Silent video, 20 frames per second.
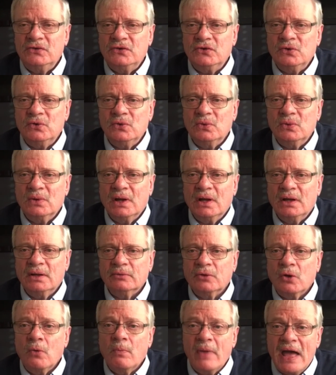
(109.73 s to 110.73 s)
to
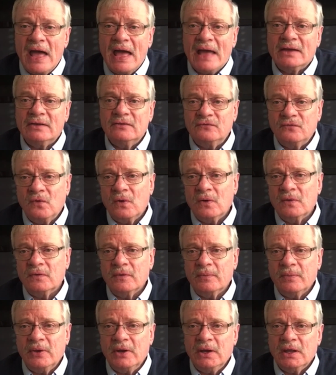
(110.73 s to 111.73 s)
go back and forth
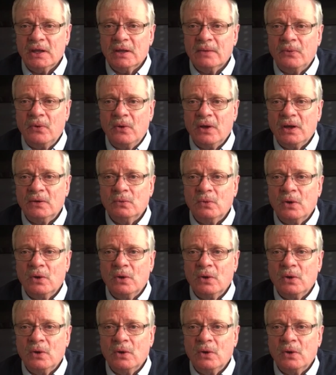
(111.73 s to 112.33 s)
depending upon